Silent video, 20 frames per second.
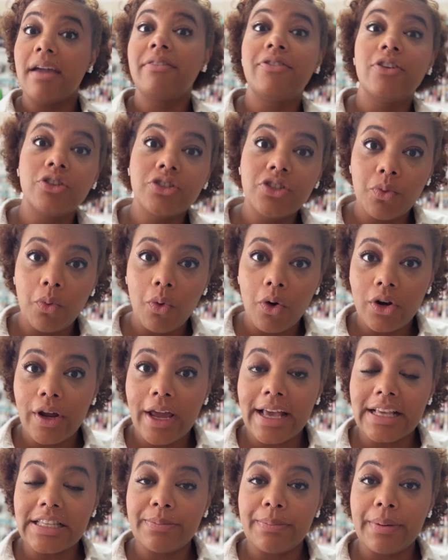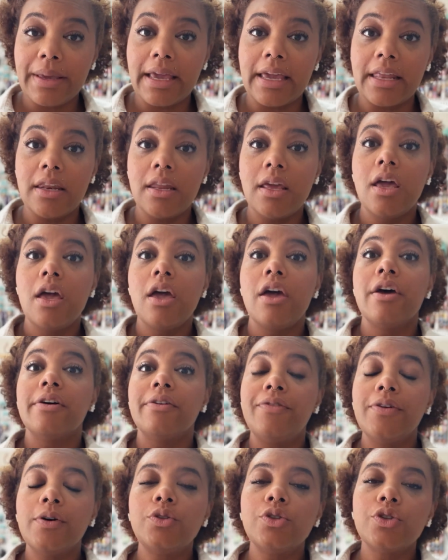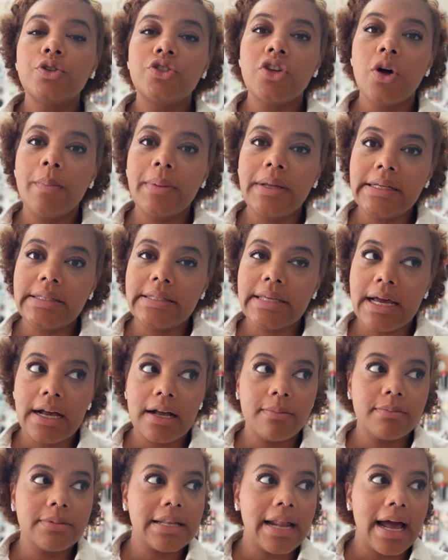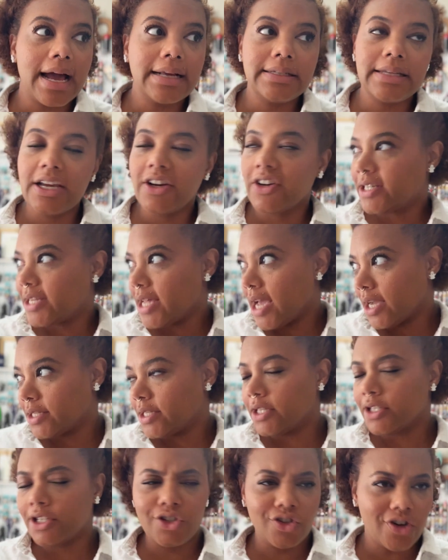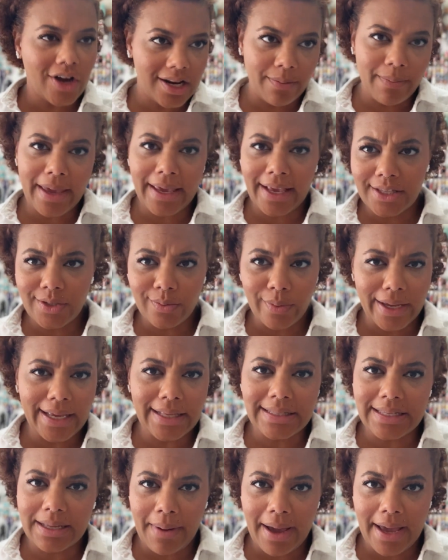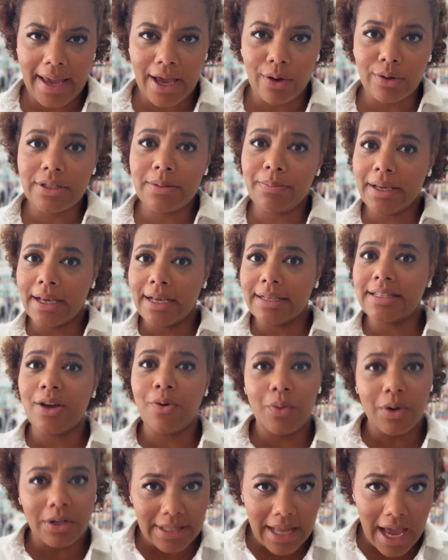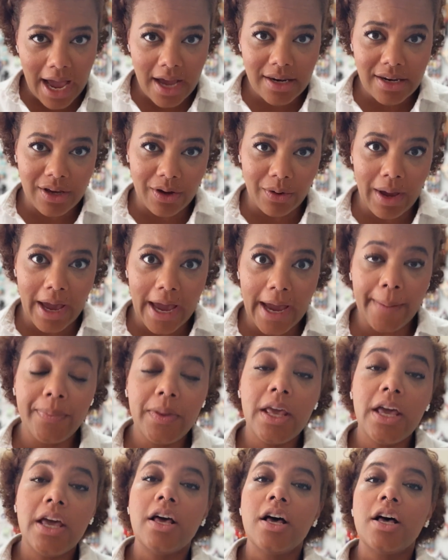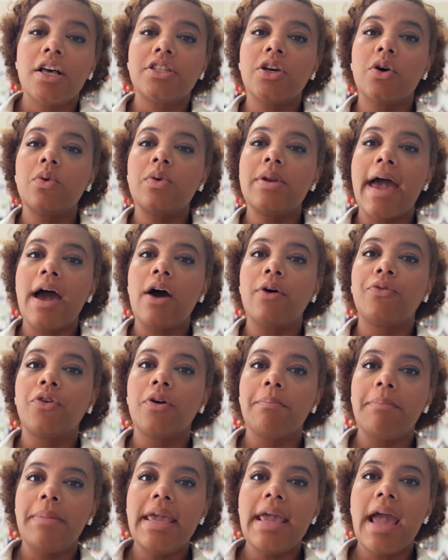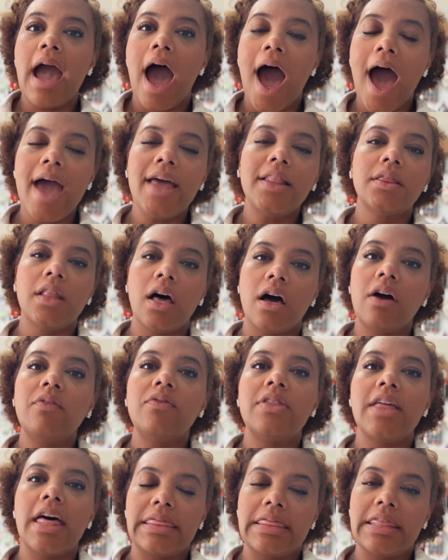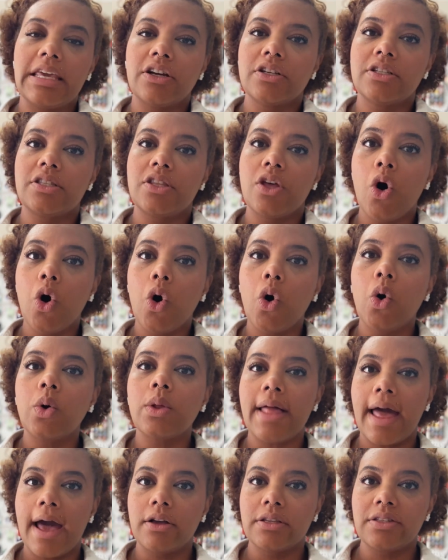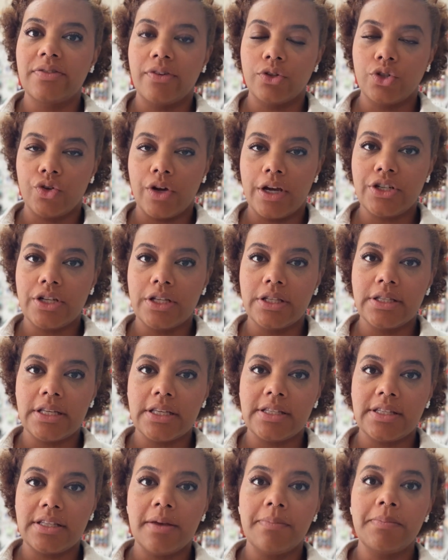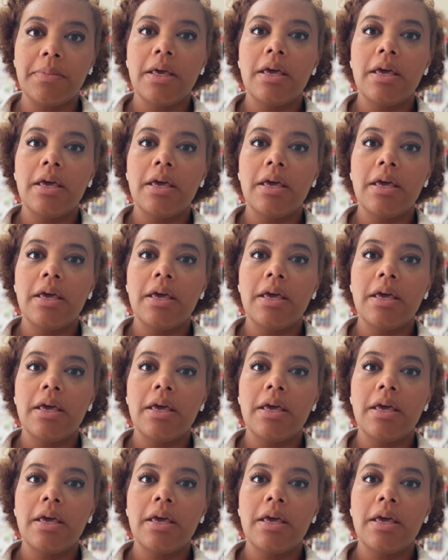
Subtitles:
filtered water, has been filtered so many times that I dare Toxins to try to make its way into my house, because it will not, okay? So now for me, I love that there's the whole house filtration system.